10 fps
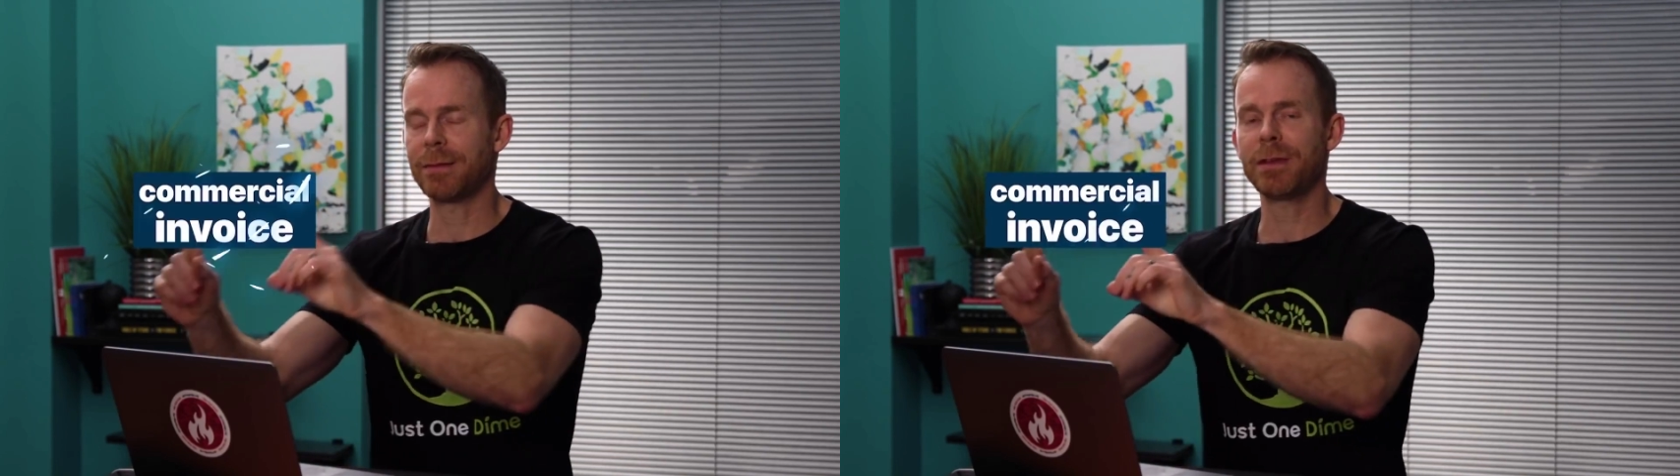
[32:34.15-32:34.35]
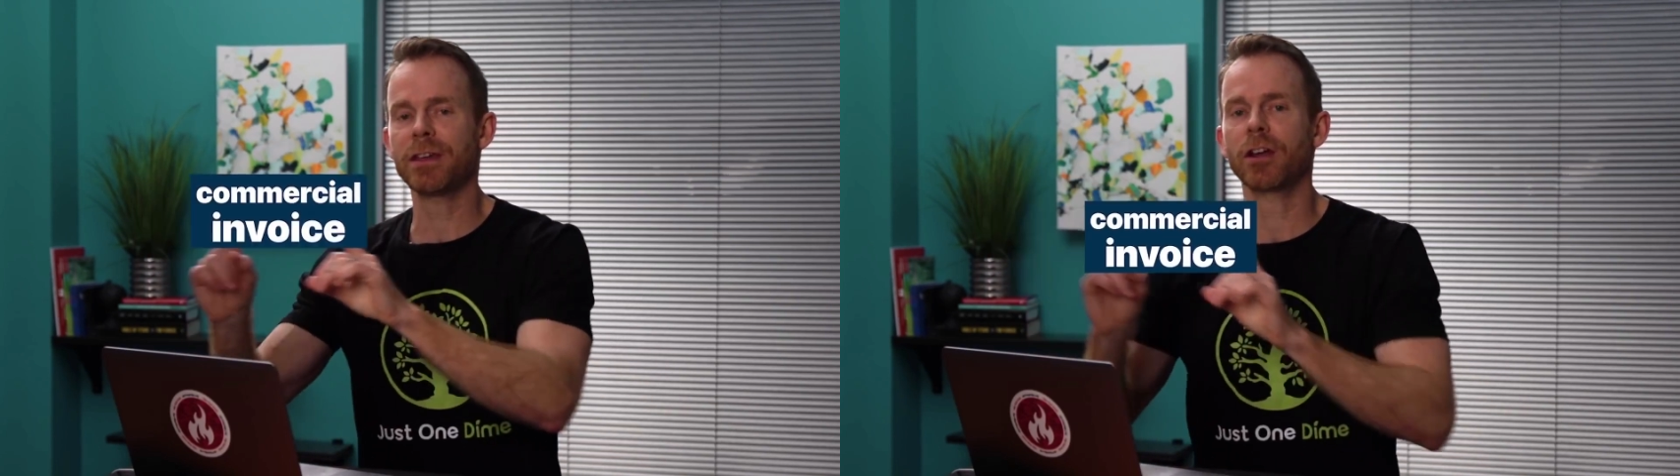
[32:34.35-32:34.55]

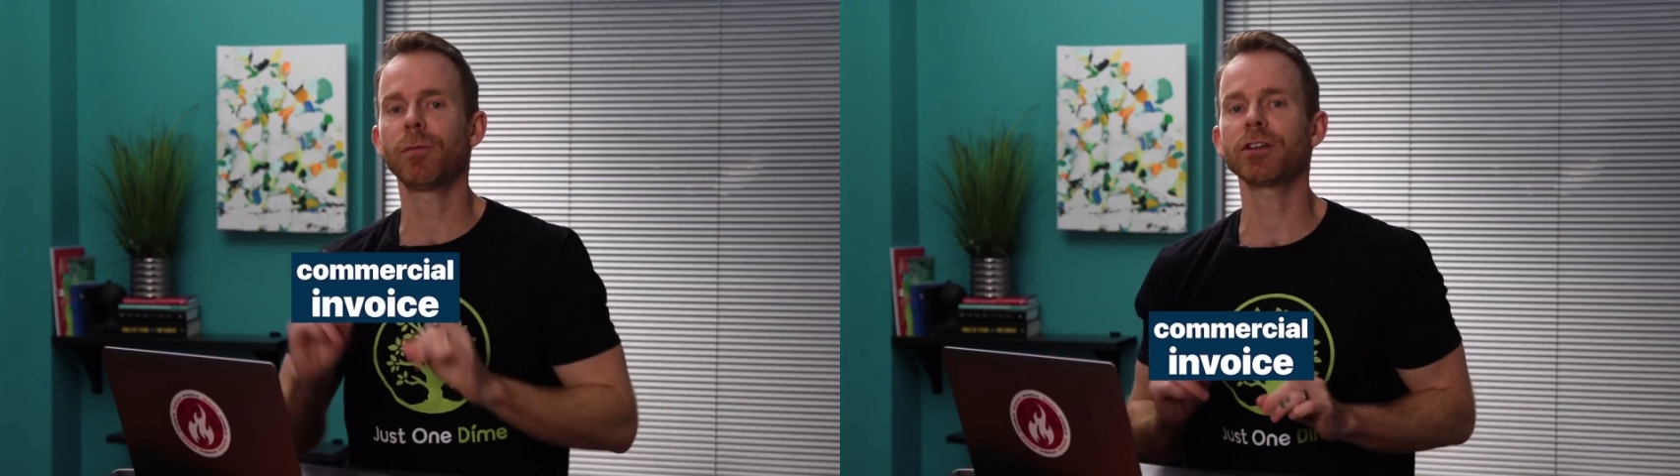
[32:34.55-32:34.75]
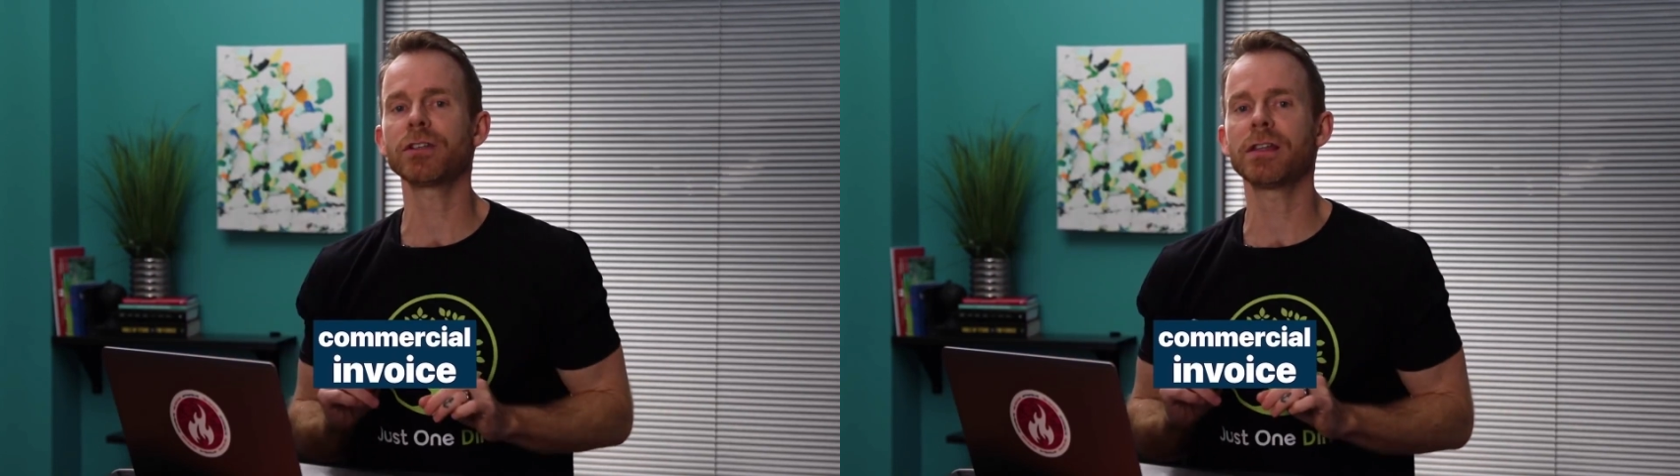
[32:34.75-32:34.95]
me the
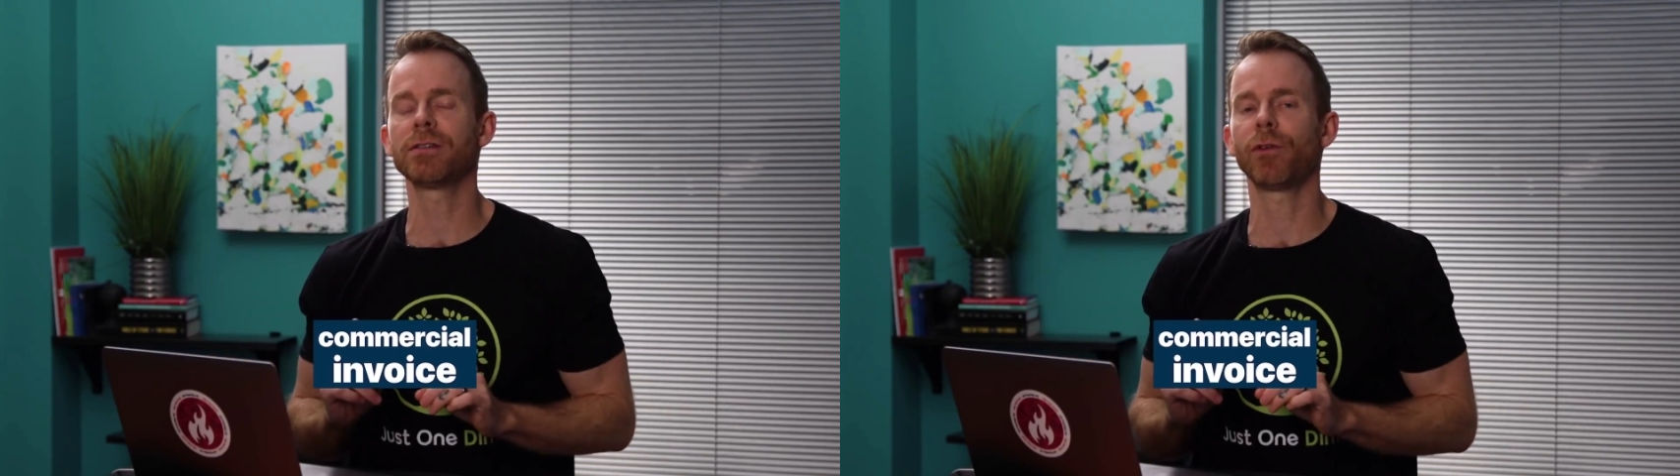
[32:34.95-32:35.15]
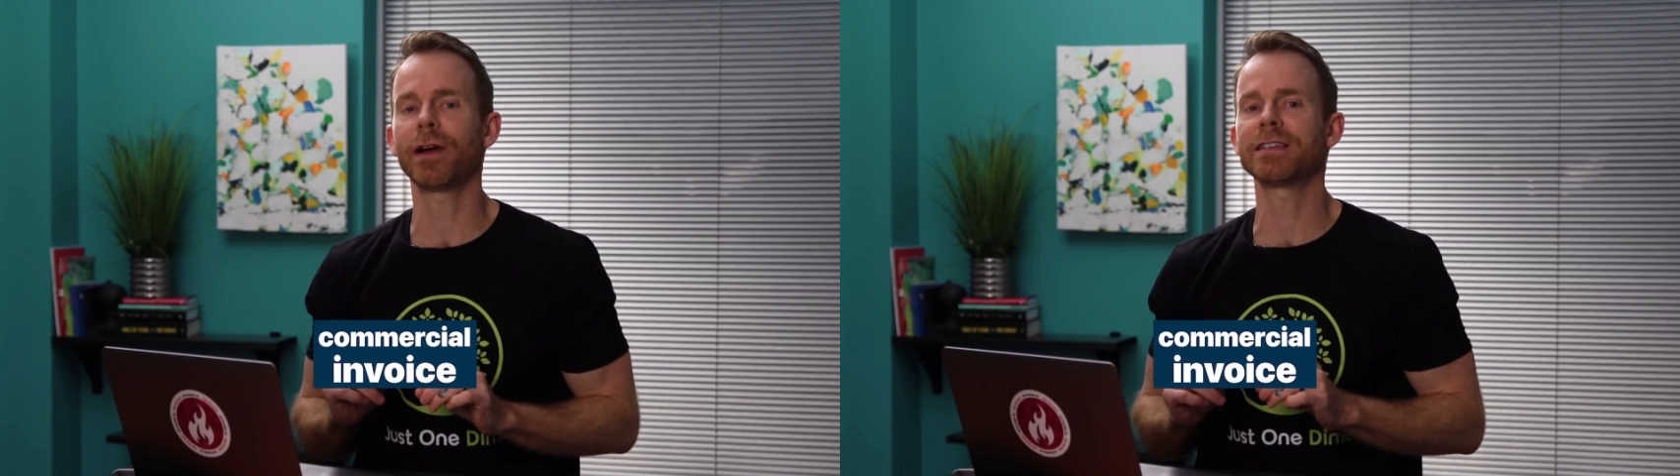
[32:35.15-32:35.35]
commercial
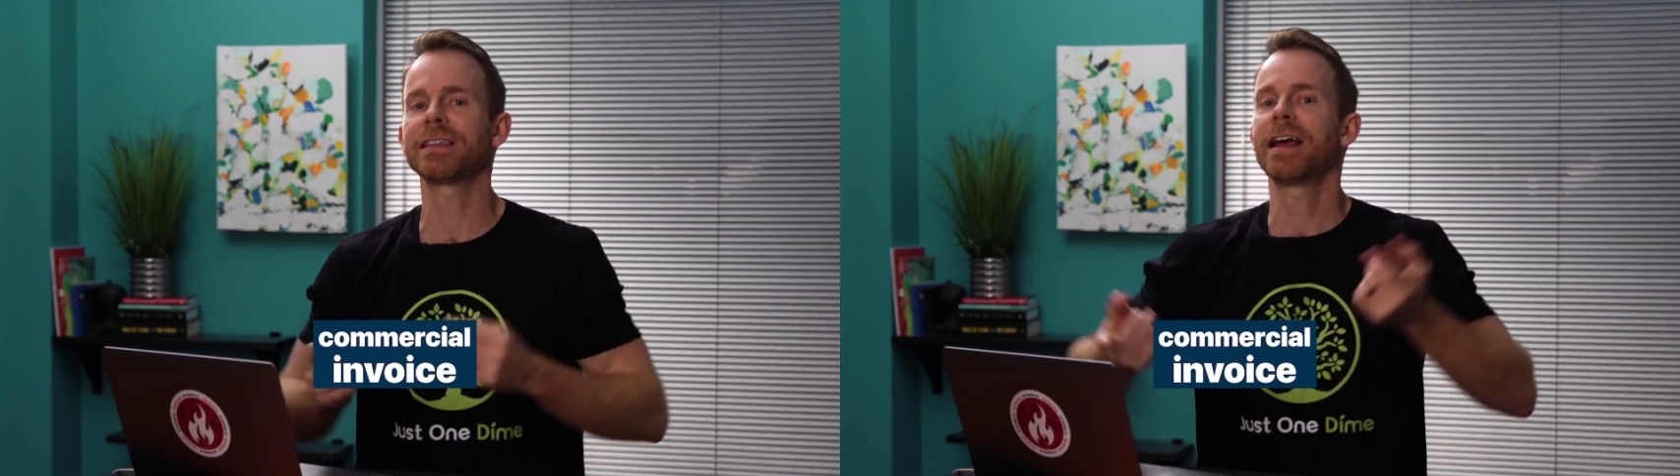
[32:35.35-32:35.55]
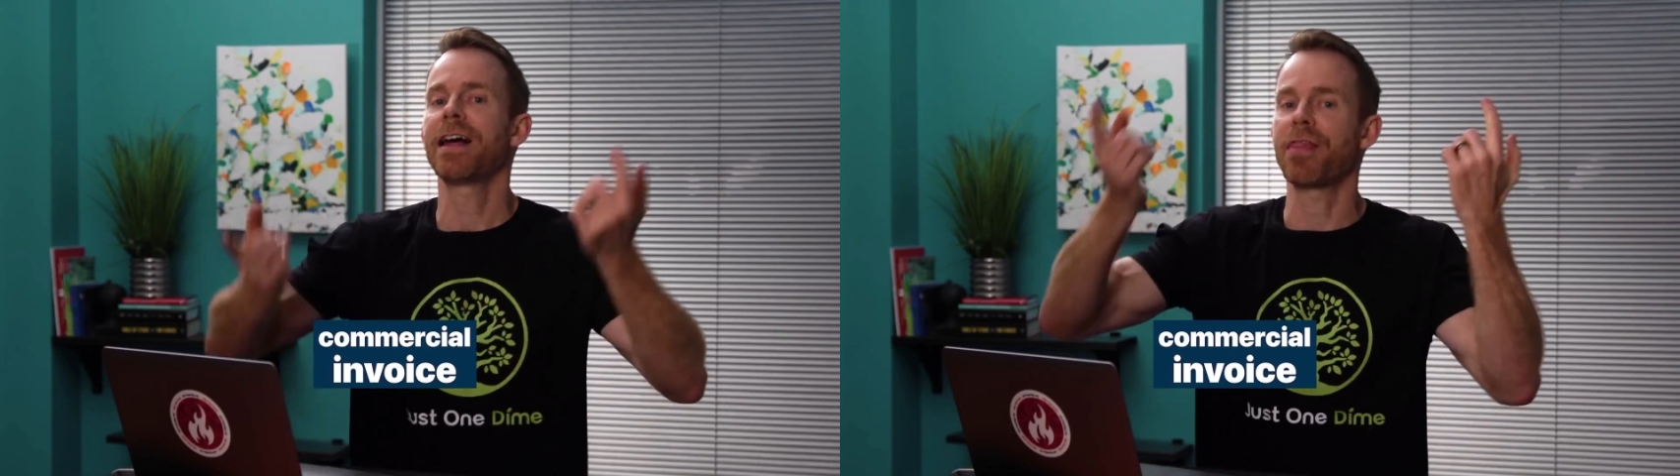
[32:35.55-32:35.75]
invoice,